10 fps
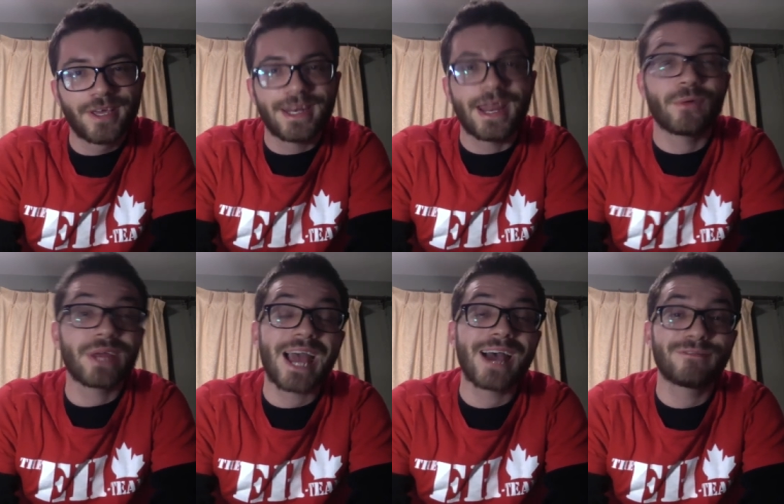Now we
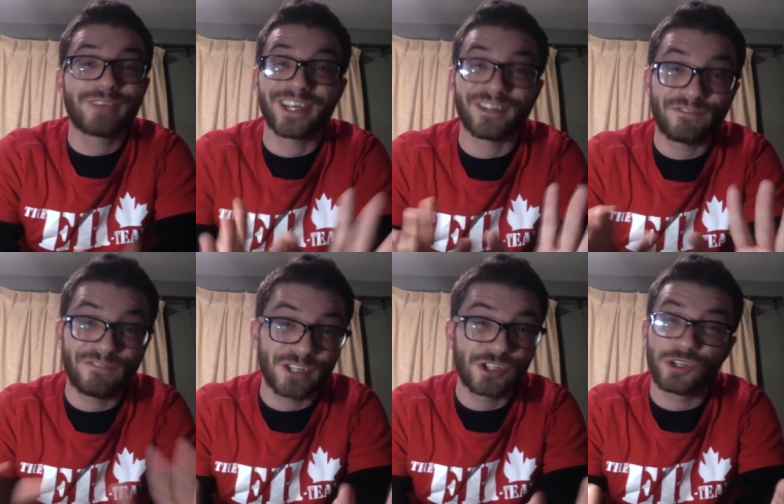have an
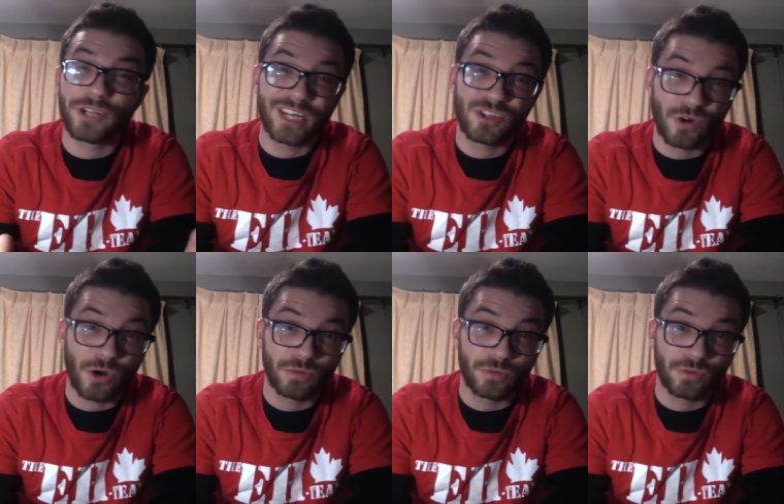official intro.